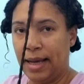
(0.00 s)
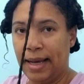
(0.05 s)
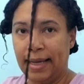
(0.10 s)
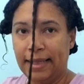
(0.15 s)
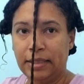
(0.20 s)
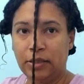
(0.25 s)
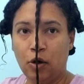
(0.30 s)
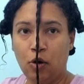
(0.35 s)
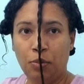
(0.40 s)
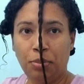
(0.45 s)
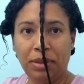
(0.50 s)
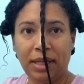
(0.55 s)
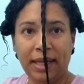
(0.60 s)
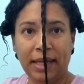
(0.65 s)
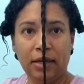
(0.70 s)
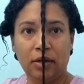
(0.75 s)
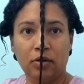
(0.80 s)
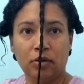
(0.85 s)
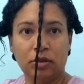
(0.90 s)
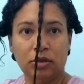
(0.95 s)
I don't
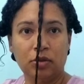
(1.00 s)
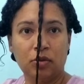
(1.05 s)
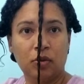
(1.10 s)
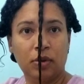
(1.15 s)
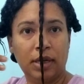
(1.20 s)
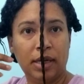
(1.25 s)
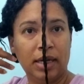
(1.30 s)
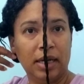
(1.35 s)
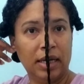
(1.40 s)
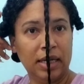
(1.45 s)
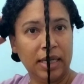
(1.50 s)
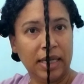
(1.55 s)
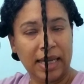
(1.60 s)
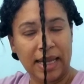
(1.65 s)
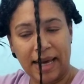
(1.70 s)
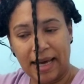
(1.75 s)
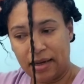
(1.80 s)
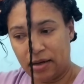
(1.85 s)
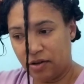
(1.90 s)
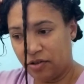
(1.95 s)
plan on doing a
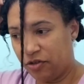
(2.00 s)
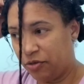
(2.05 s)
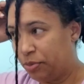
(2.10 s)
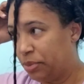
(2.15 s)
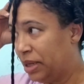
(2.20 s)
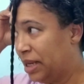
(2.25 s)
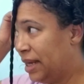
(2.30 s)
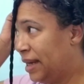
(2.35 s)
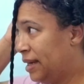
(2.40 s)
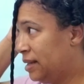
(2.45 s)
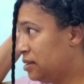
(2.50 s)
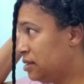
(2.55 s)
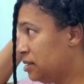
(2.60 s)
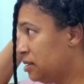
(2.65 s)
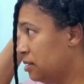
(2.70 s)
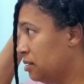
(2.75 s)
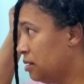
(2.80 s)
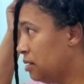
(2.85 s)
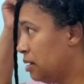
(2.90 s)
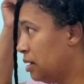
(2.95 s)
lot of
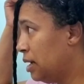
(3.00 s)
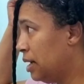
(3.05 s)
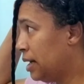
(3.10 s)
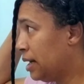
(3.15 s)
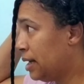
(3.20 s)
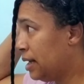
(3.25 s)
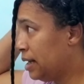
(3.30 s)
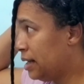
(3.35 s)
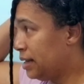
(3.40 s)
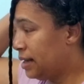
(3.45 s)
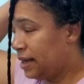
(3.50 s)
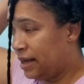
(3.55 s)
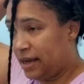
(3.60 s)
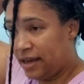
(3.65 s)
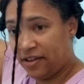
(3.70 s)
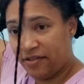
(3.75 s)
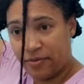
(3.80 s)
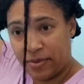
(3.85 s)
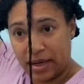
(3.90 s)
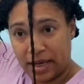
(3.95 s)
plaits. I kind of
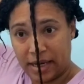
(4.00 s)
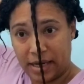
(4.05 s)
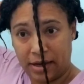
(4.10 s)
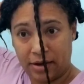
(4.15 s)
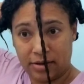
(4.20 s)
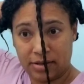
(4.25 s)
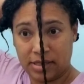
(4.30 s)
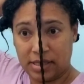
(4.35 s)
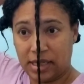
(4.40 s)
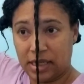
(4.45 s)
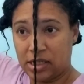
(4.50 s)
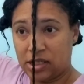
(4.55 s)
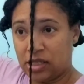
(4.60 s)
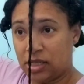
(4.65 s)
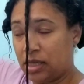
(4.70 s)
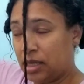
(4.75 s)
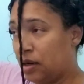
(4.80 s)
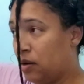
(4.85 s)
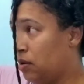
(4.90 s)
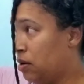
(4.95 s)
have my hair
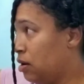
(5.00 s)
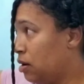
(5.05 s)
sectioned out